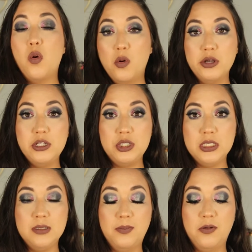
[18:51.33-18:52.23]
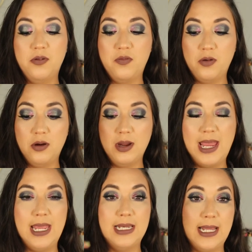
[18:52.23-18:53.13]
or you just prefer
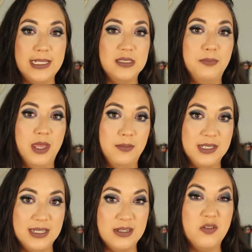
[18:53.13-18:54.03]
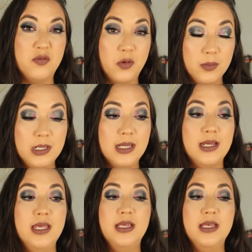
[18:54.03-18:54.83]
a less pigmented formula,